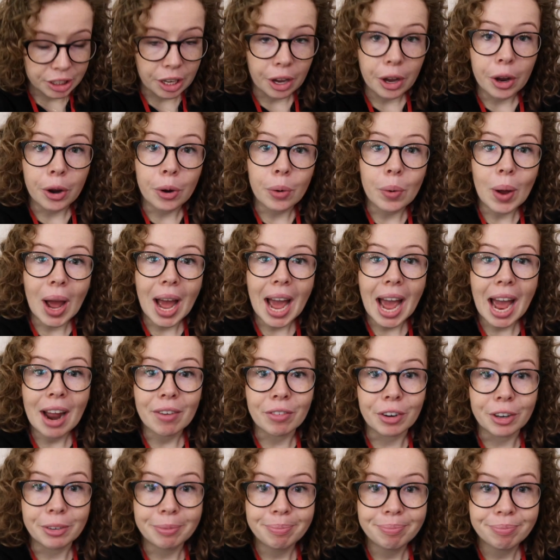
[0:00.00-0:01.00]
So
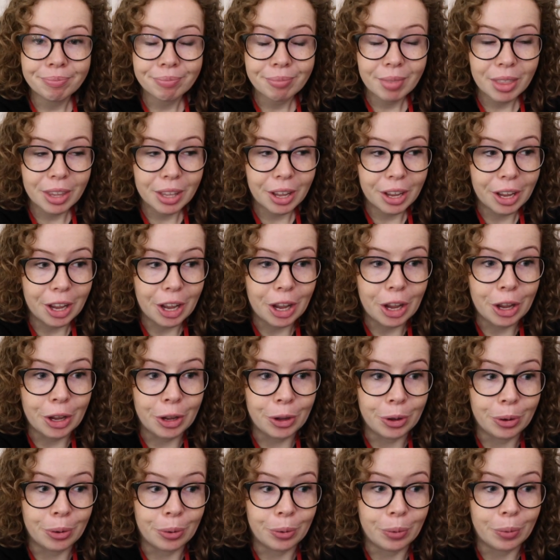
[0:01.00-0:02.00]
Aaron,
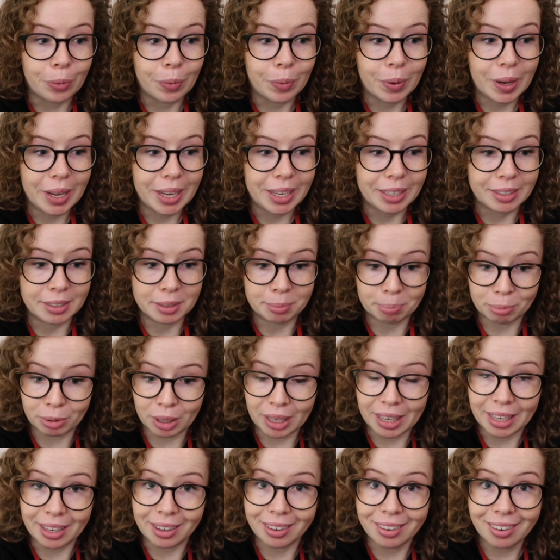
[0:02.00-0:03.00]
who is
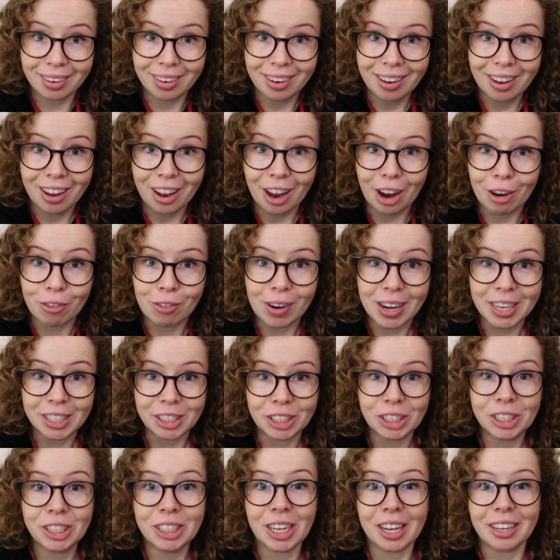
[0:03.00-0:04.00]
brilliant,
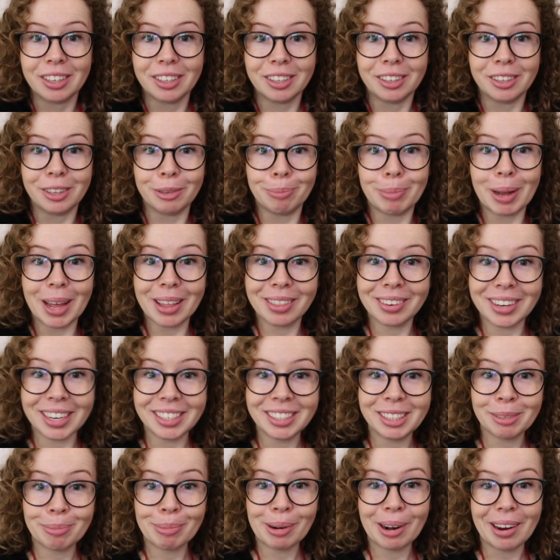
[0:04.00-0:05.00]
arranged a birthday
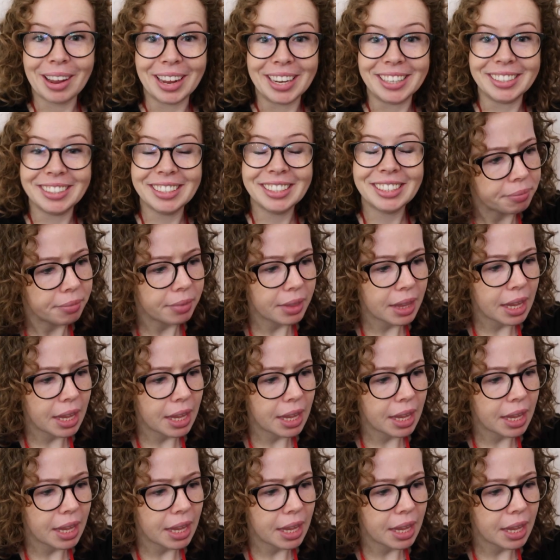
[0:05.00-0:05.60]
surprise.